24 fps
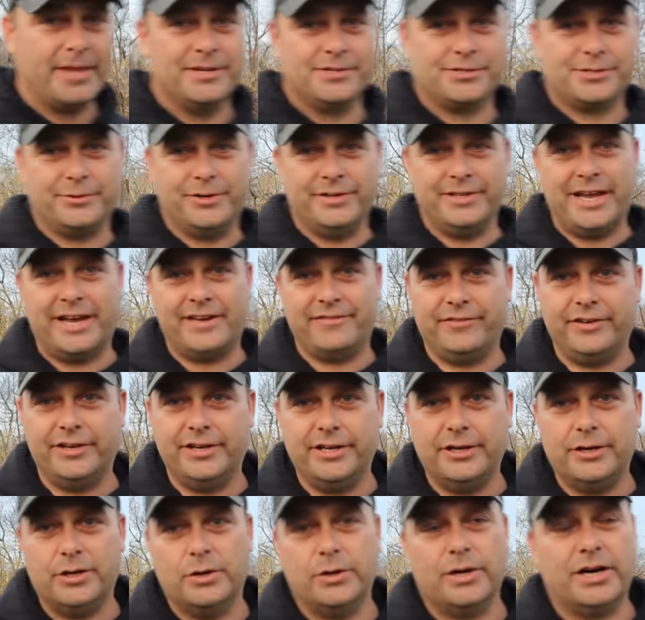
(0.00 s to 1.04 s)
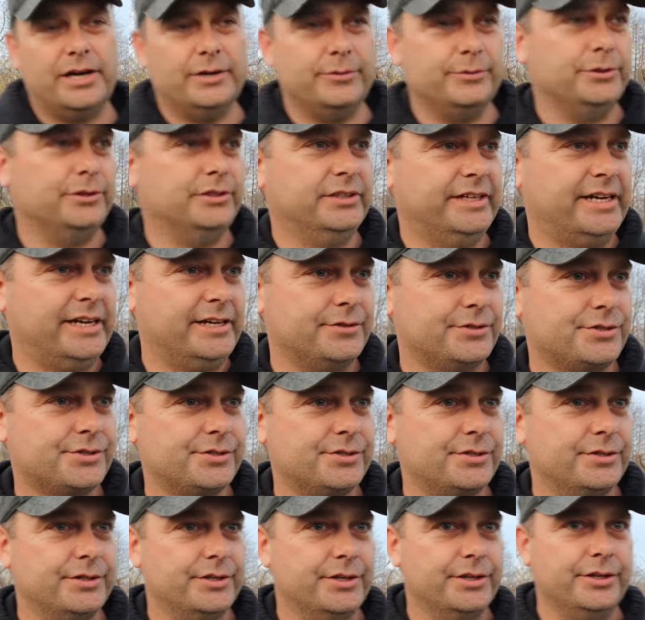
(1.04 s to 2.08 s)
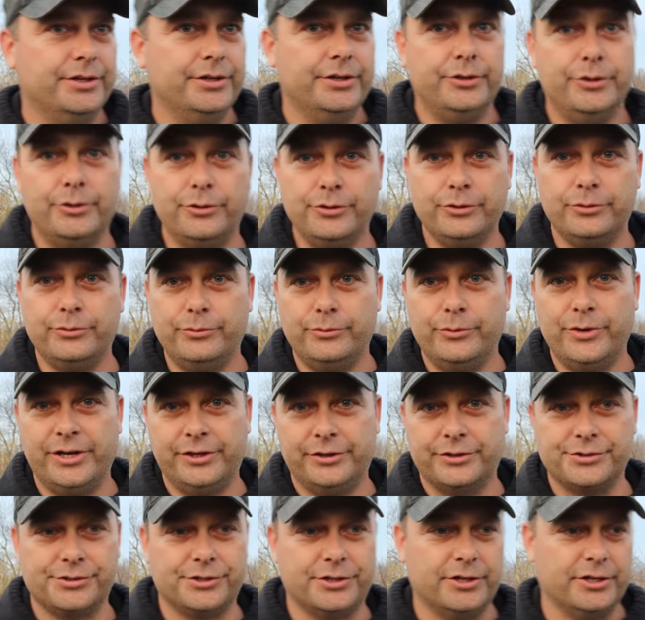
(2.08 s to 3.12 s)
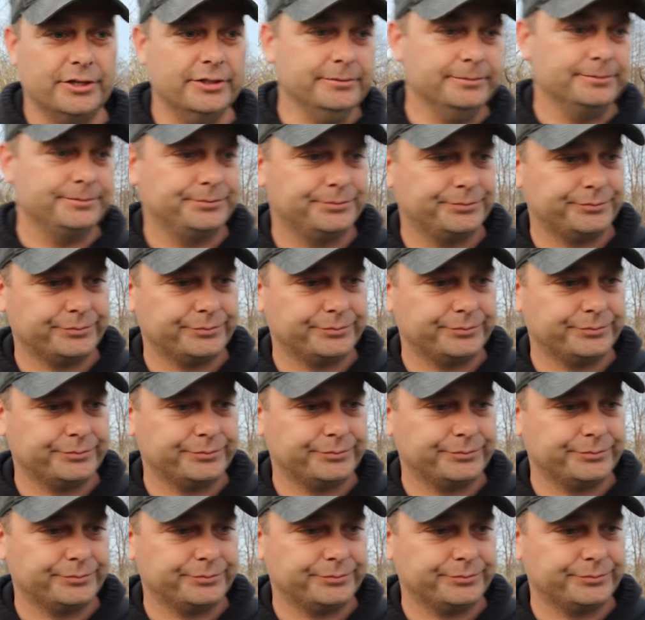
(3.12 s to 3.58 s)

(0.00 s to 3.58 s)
So in that video, I will announce who the winners are,